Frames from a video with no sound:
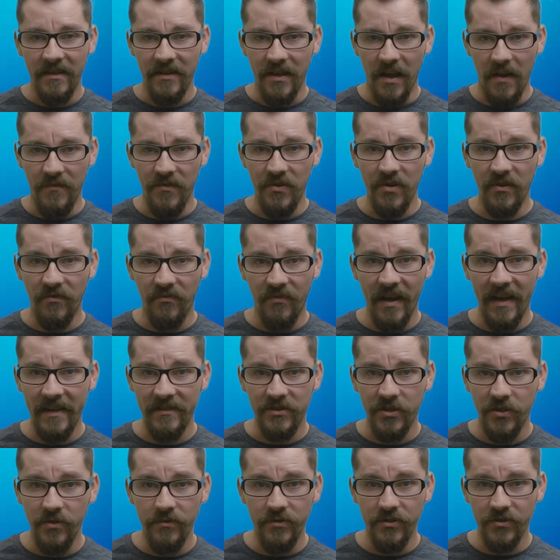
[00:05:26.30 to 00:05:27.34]
If you can
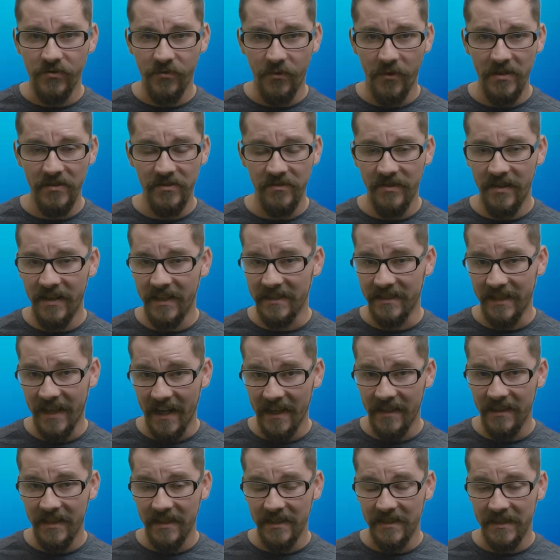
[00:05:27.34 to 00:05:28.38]
find 2 destroyers that are
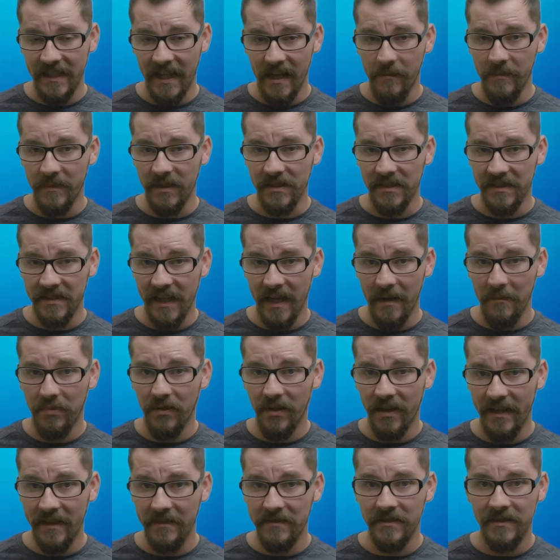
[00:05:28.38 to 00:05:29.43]
exactly the same in the same
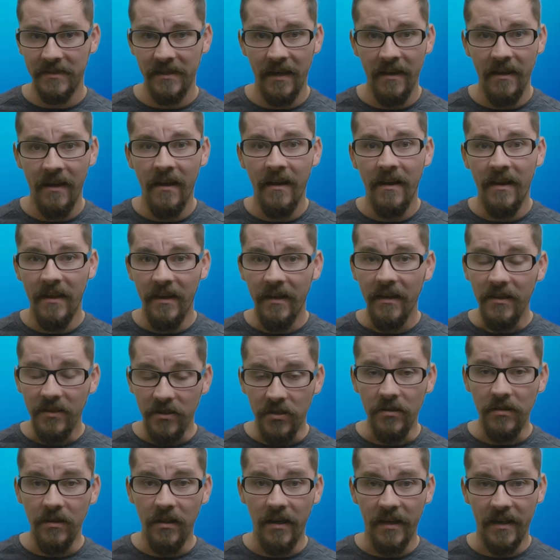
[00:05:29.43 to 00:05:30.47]
place,
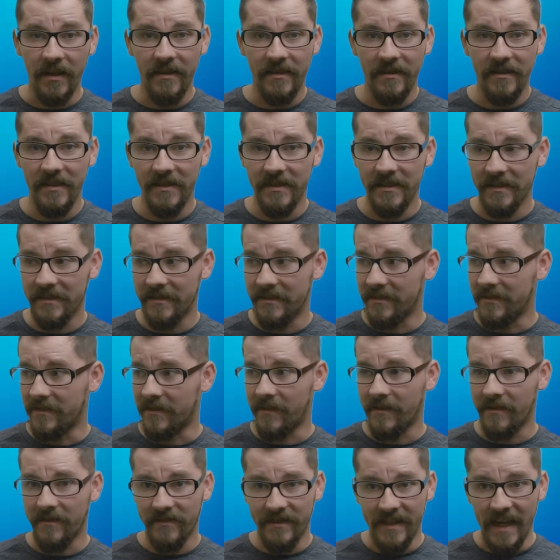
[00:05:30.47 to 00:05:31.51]
good luck, because
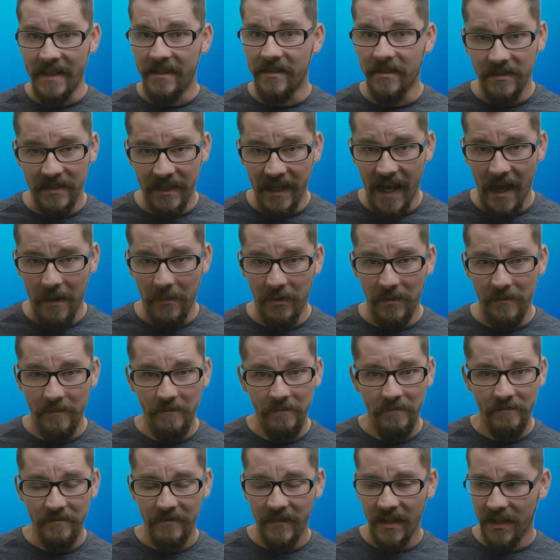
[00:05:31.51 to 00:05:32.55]
that doesn't happen.
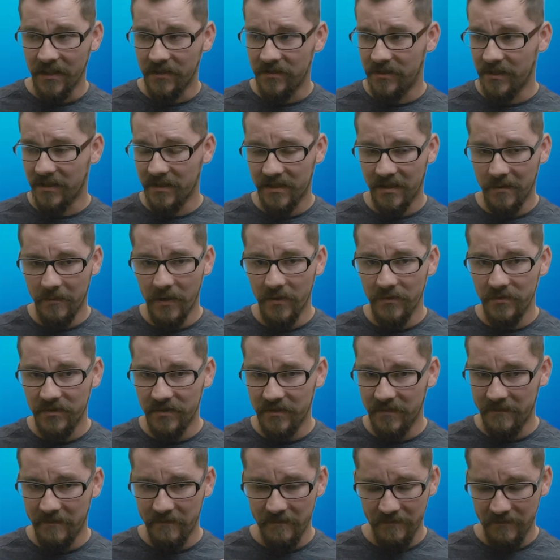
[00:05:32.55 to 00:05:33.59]
It's just the
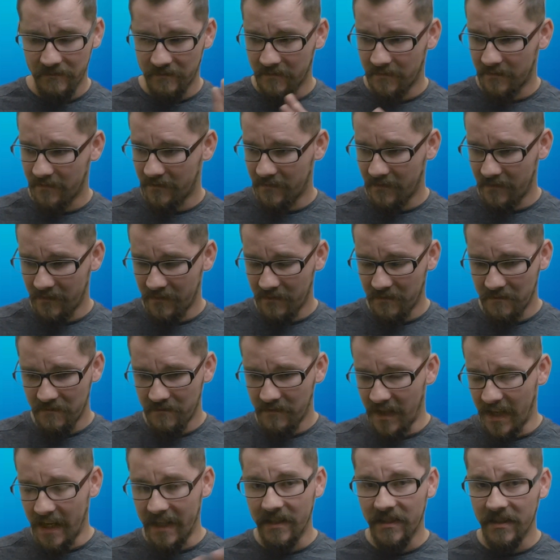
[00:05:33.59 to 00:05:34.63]
most
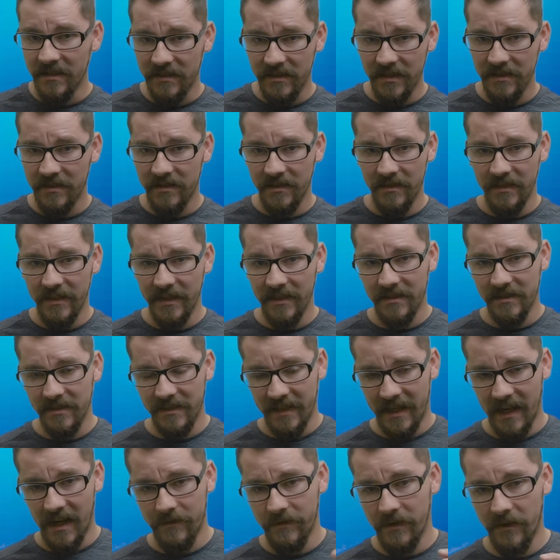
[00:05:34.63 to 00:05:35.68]
inconsistent disc
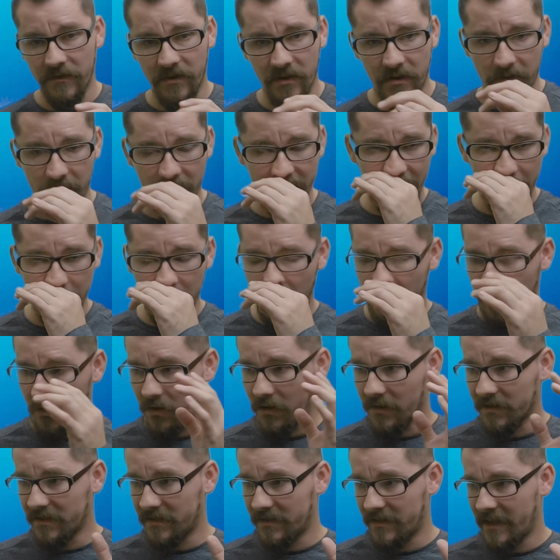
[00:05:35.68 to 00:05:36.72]
that I've ever came
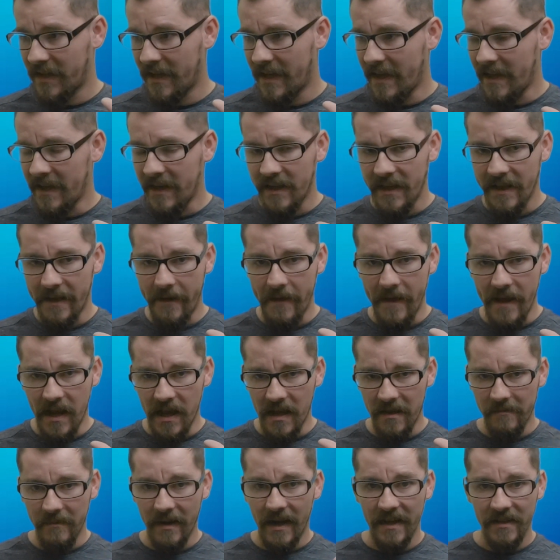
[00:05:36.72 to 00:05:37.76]
across
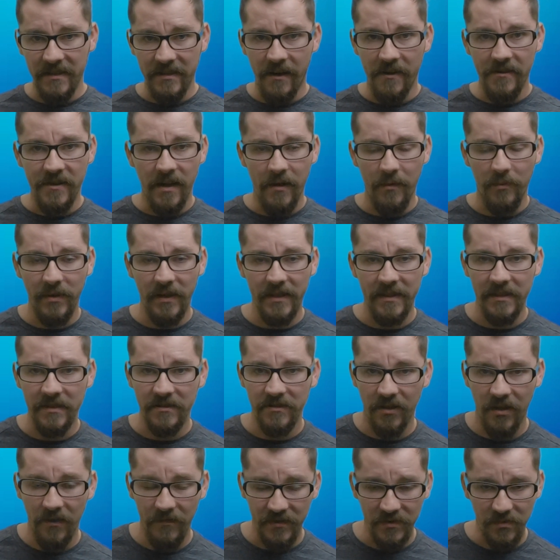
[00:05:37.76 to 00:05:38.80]
in my entire time playing disc
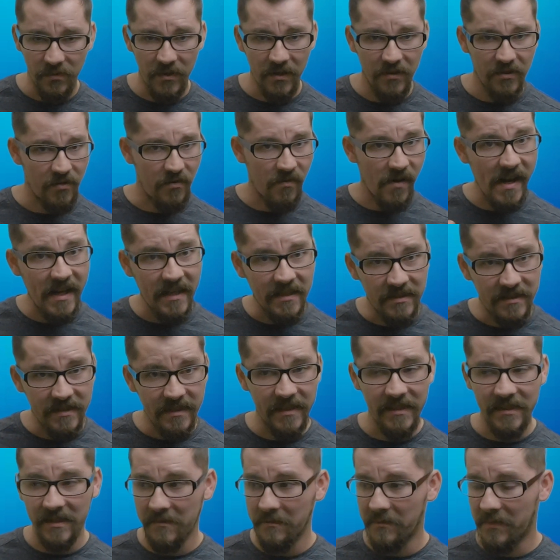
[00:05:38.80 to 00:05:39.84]
golf. It's one of the greatest
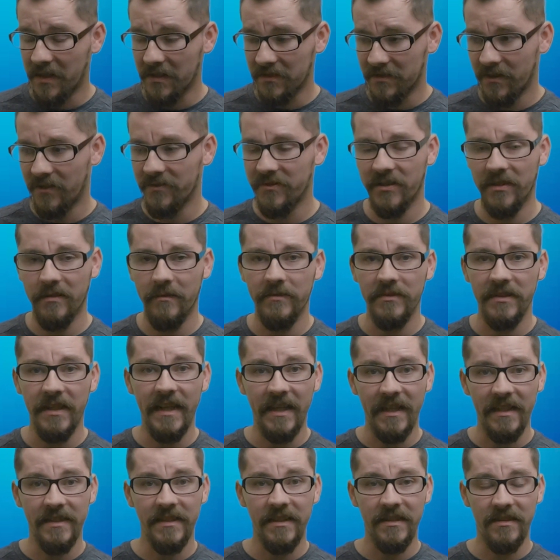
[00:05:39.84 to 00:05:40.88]
discs, but it's also the most
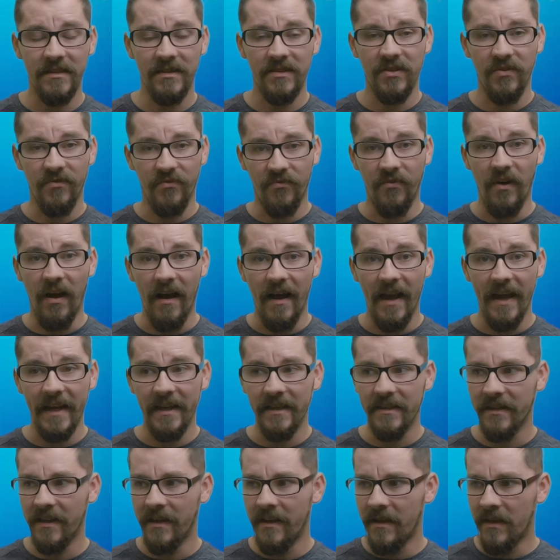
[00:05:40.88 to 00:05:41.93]
inconsistent to
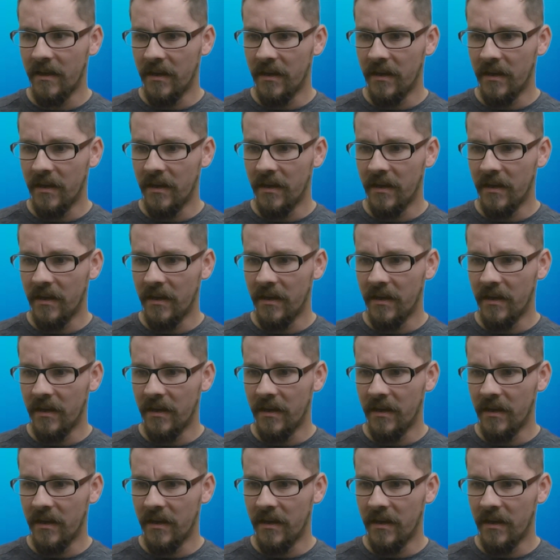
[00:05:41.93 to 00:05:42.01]
find